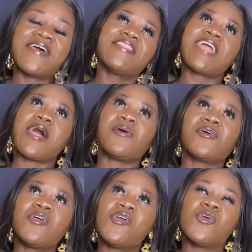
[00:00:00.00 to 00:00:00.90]
Now,
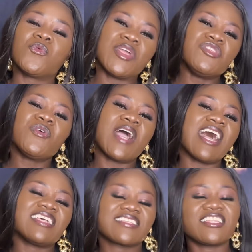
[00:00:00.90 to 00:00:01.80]
when you
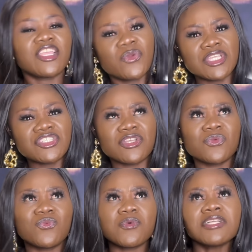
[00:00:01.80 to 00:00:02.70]
ask the
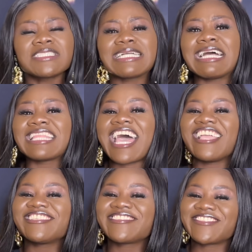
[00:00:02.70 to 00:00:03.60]
question, what can
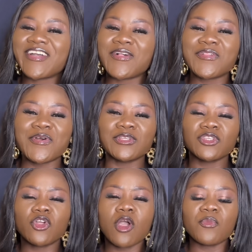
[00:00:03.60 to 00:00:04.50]
I sell on
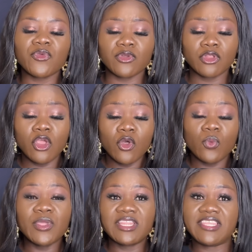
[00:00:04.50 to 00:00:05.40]
Gumroad?
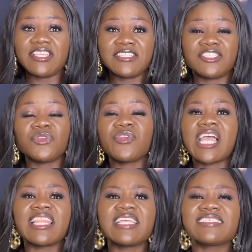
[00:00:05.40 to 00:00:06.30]
With this, you
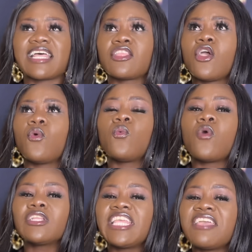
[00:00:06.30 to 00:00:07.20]
realize that
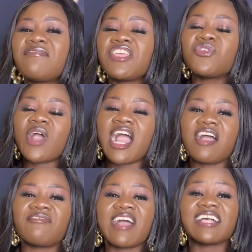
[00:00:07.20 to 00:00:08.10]
whatever you have
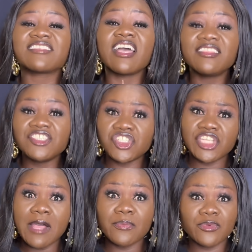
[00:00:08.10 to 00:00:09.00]
as a
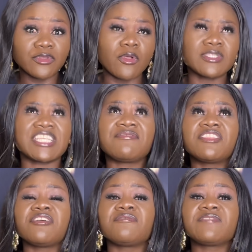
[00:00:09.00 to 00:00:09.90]
digital product, even
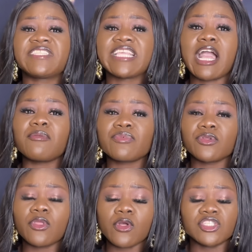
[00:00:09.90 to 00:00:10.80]
a physical
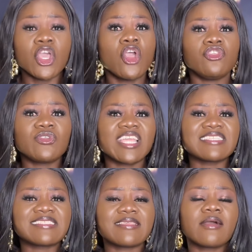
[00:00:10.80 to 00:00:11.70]
product, you can
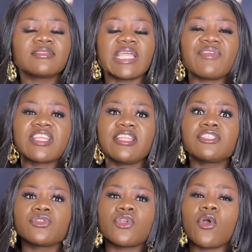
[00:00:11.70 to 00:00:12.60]
sell directly
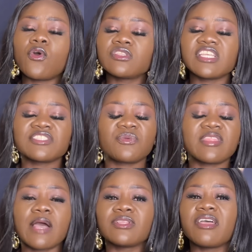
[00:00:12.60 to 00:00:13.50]
to your audience
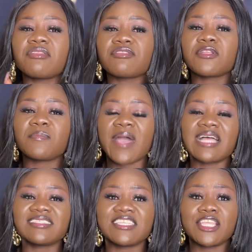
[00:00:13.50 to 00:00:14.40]
without a third
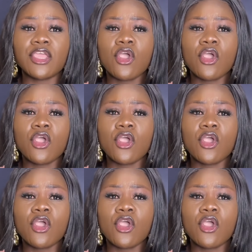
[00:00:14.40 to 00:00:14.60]
party